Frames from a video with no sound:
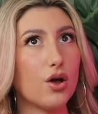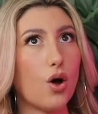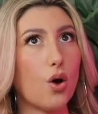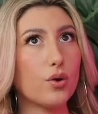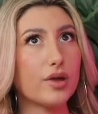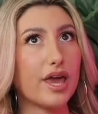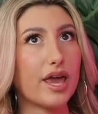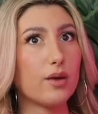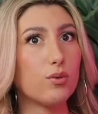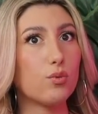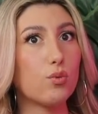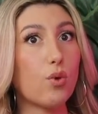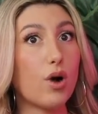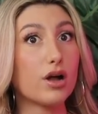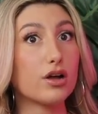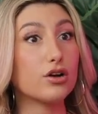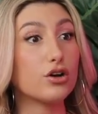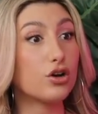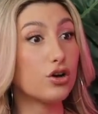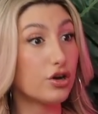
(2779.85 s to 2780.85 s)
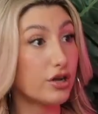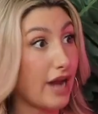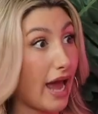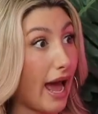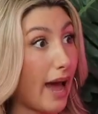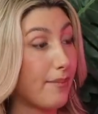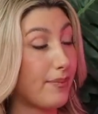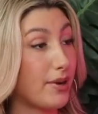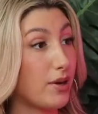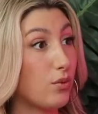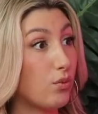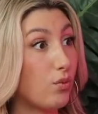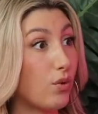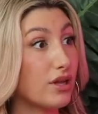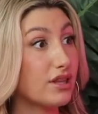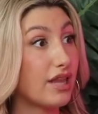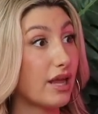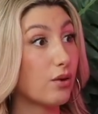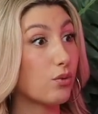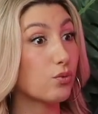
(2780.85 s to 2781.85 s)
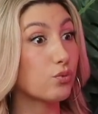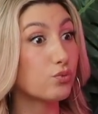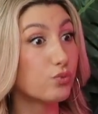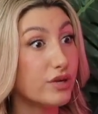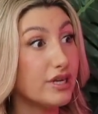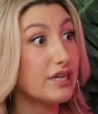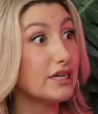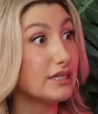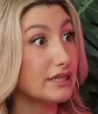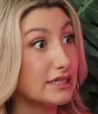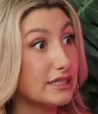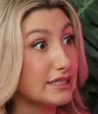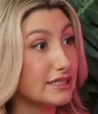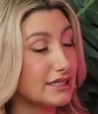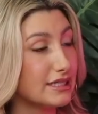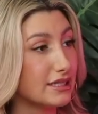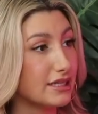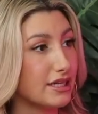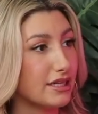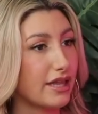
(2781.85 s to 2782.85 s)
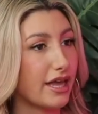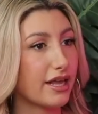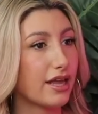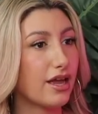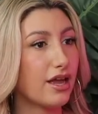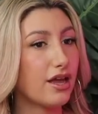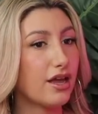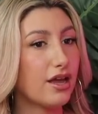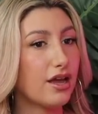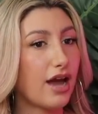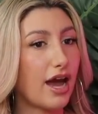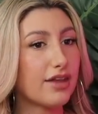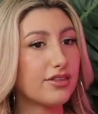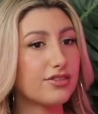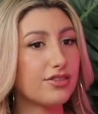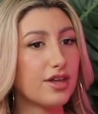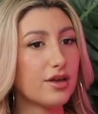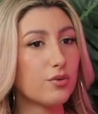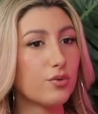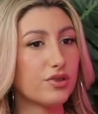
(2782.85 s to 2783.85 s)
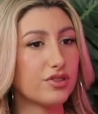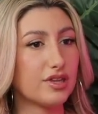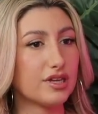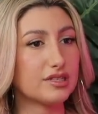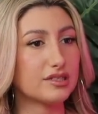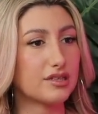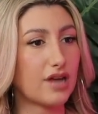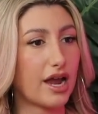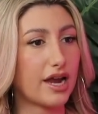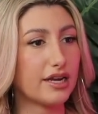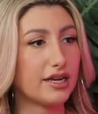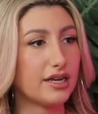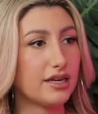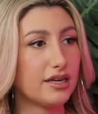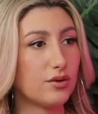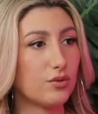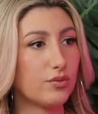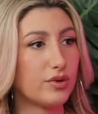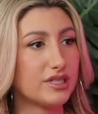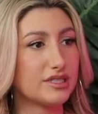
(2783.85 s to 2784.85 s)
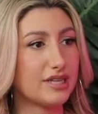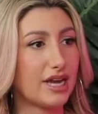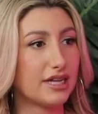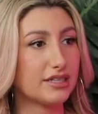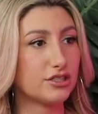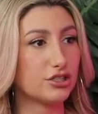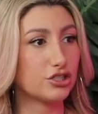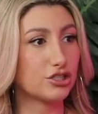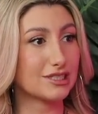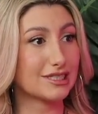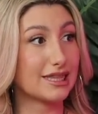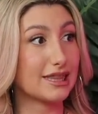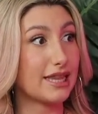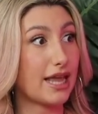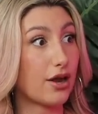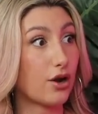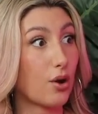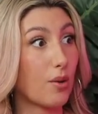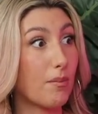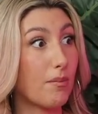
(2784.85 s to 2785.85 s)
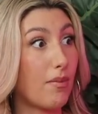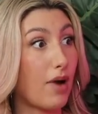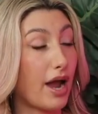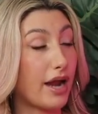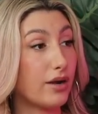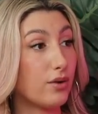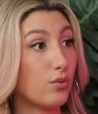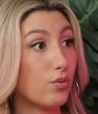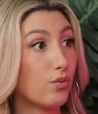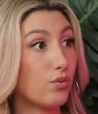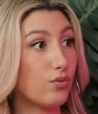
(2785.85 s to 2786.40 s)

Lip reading: okay, what could happen and what like realistically, like I think with anxiety, we tend to just let our mind